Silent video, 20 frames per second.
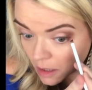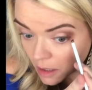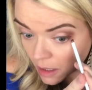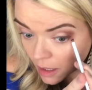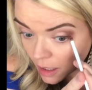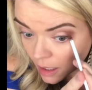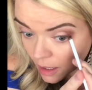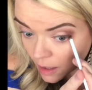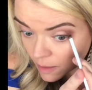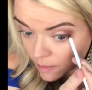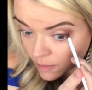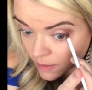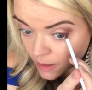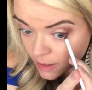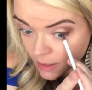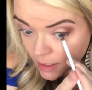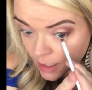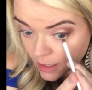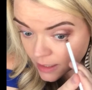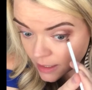and
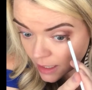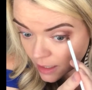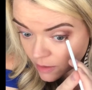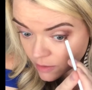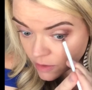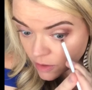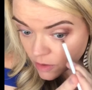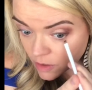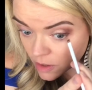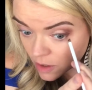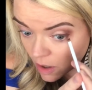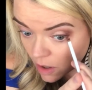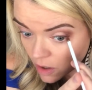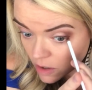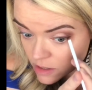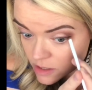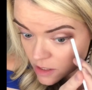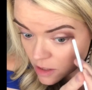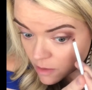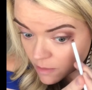blend that down. You can
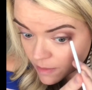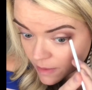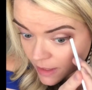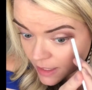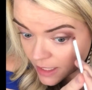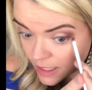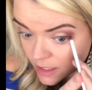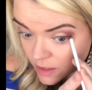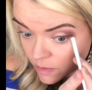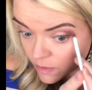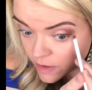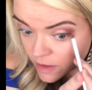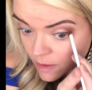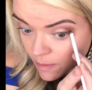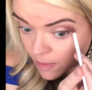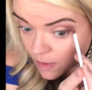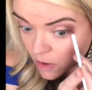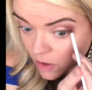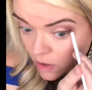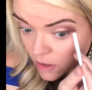also blend with the
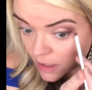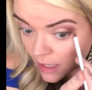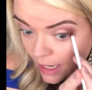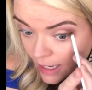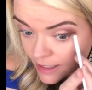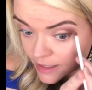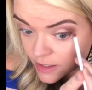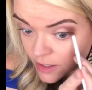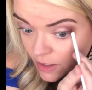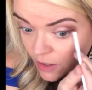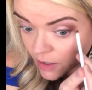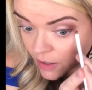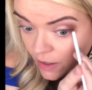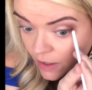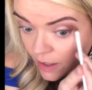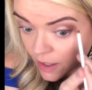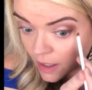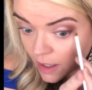pearlizer